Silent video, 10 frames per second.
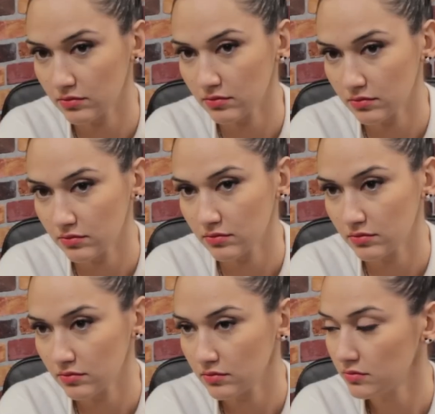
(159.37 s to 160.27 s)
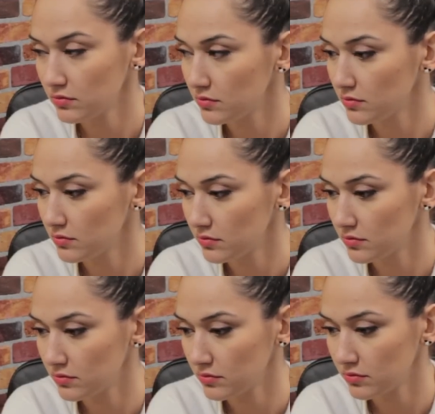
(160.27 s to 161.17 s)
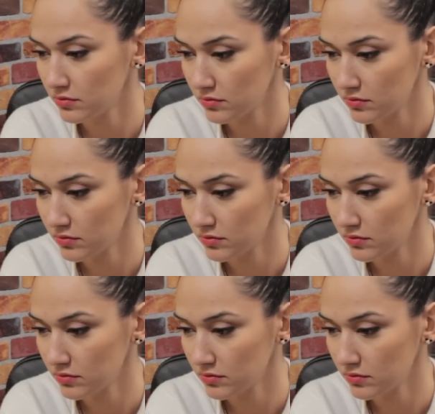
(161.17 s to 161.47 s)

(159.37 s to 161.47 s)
(not speaking)